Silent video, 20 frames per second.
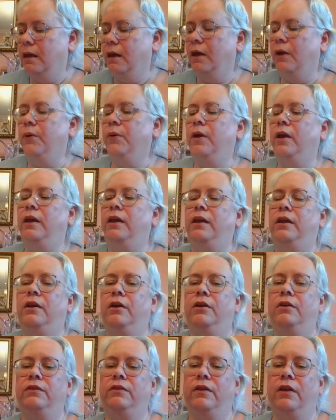Okay,
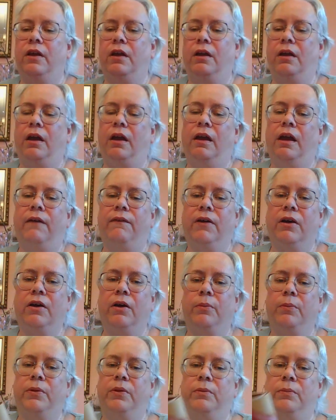I have a
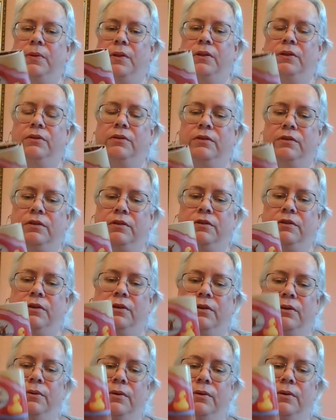couple of pillows to show you